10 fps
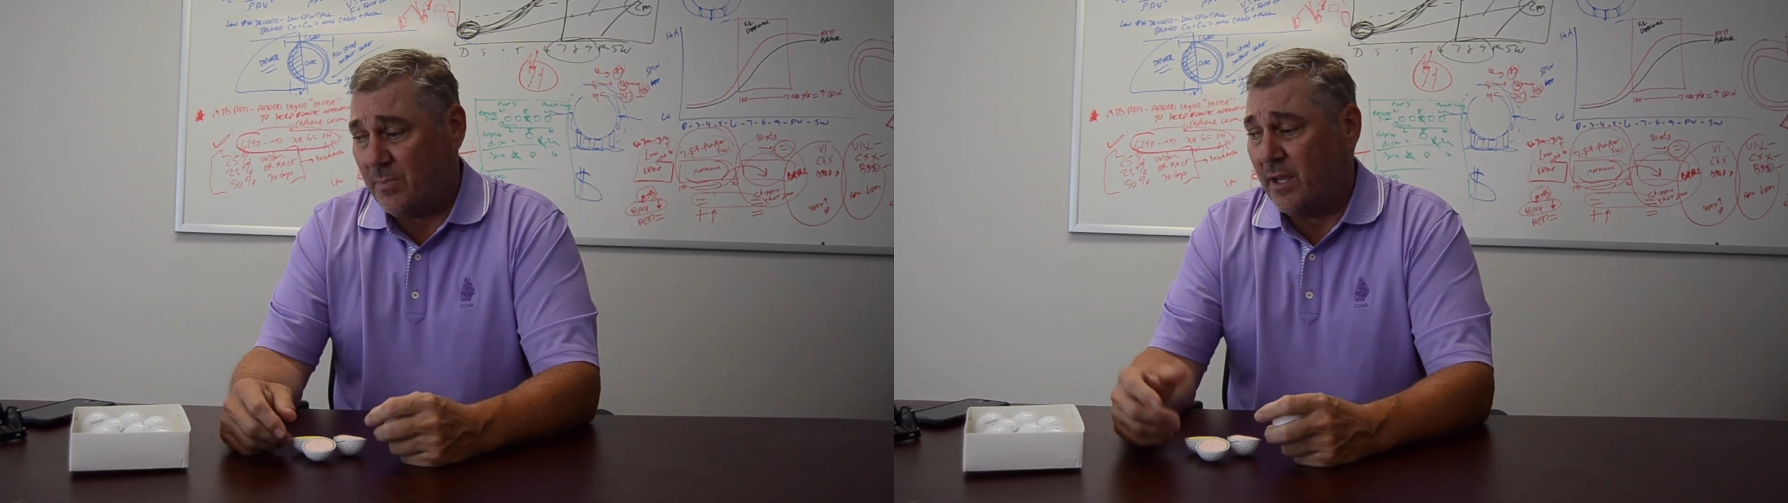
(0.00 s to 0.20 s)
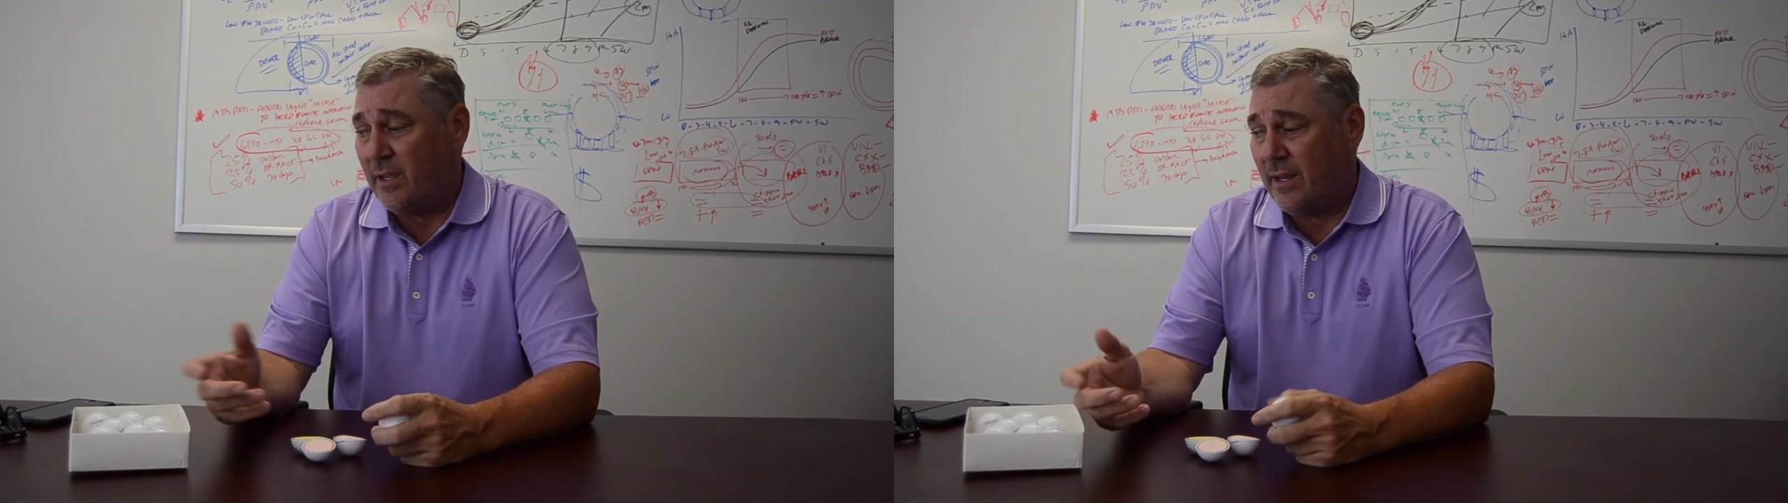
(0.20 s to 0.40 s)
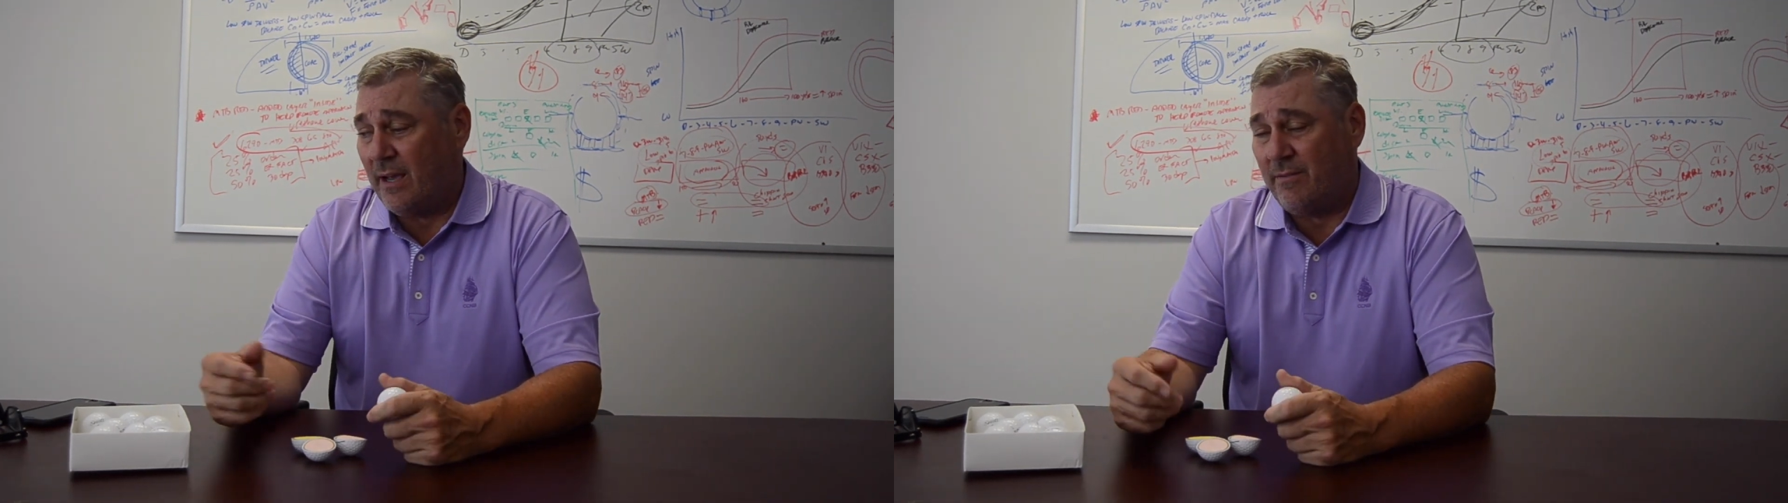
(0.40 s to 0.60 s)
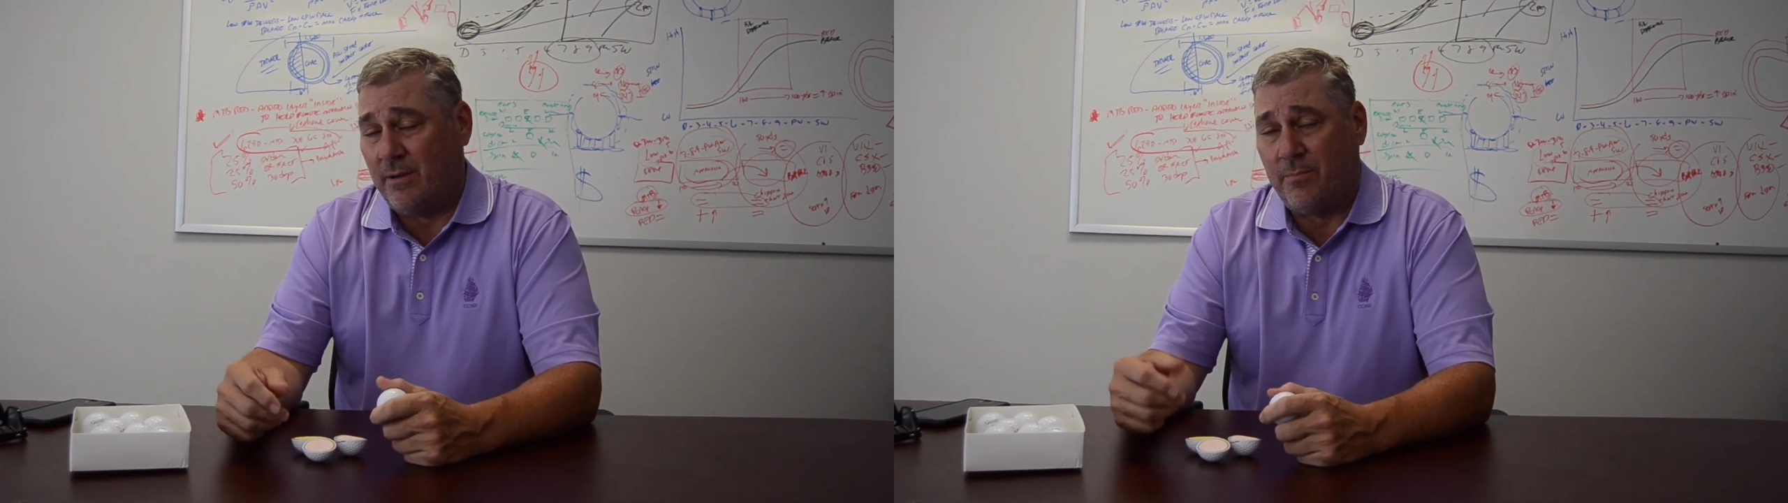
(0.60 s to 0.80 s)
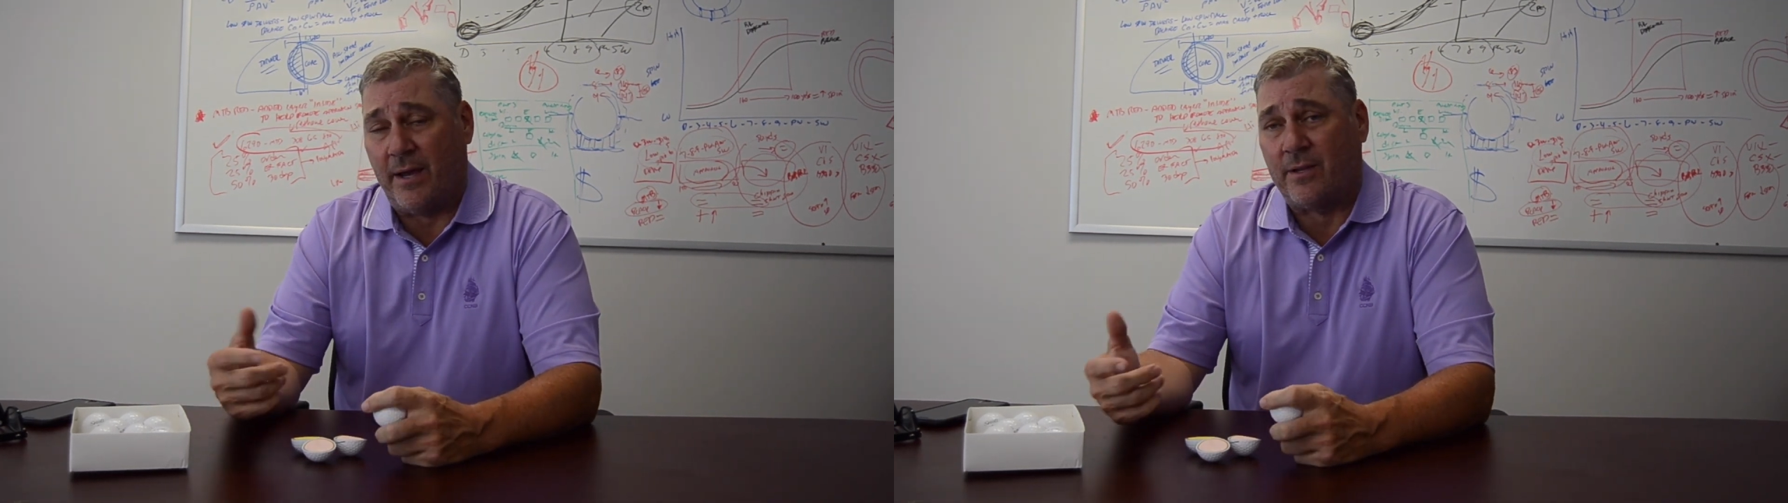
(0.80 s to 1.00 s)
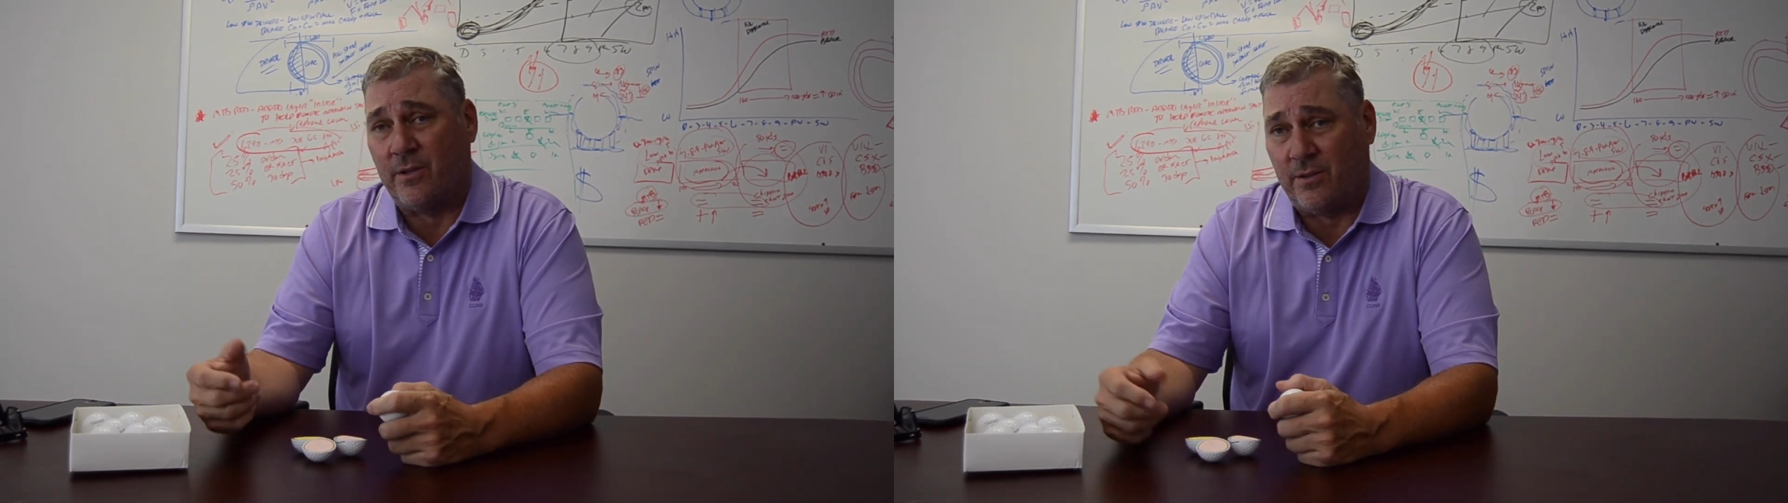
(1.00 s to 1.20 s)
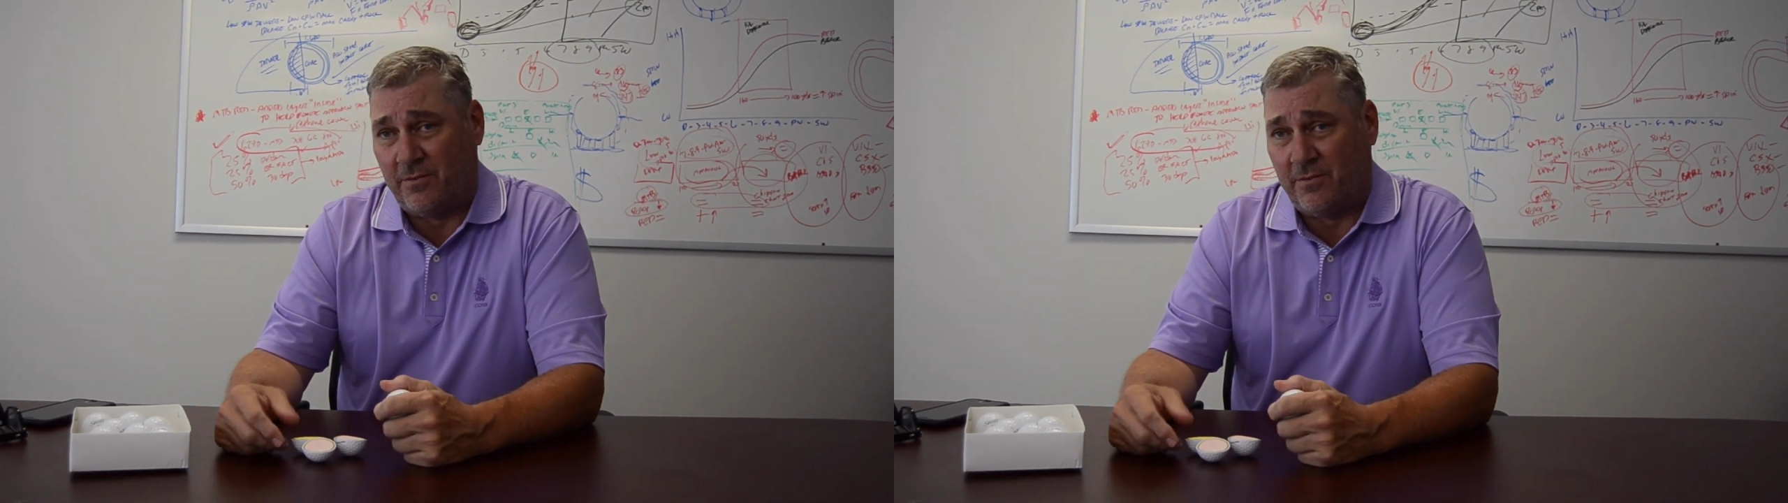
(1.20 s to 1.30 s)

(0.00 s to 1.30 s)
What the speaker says: it can have an impact on